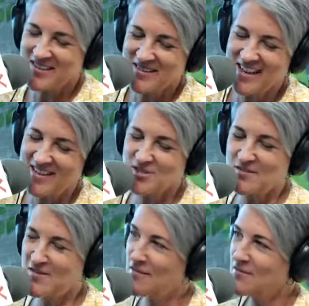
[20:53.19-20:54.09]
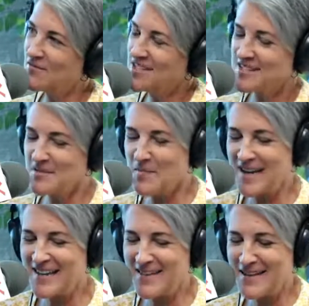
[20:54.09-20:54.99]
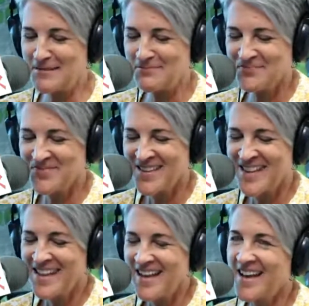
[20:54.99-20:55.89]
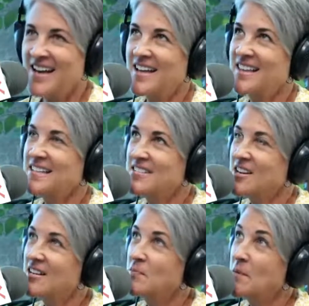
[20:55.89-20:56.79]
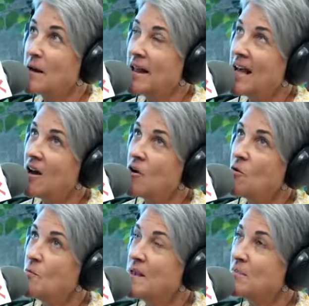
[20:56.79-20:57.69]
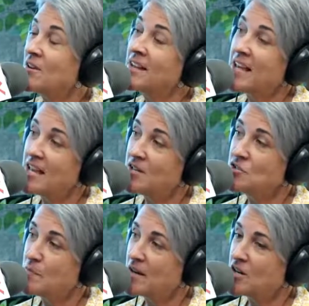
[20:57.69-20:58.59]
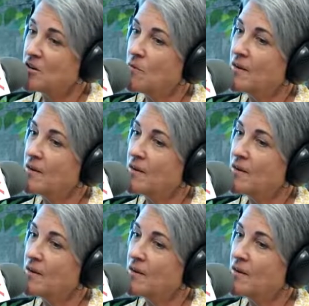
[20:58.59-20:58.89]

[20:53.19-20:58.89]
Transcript: Yeah, I should have never teased him back in the day. Let's talk a little bit about how people can age better.